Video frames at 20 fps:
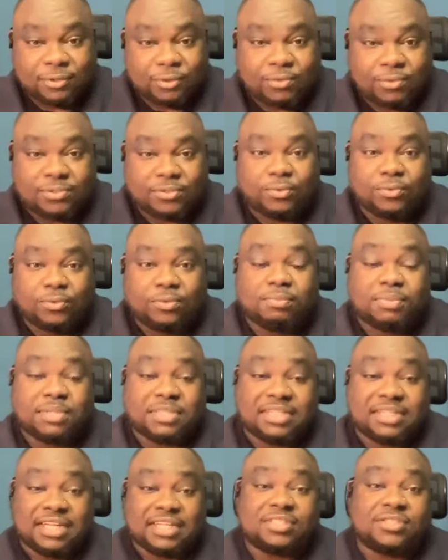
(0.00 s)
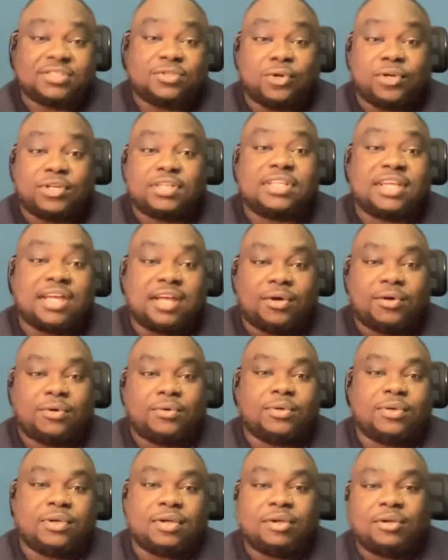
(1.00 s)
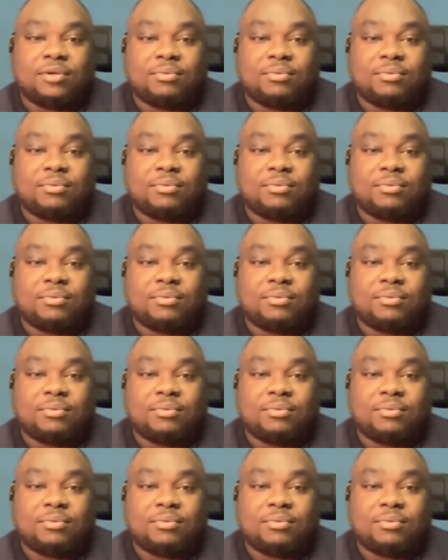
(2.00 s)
old school, but that's not how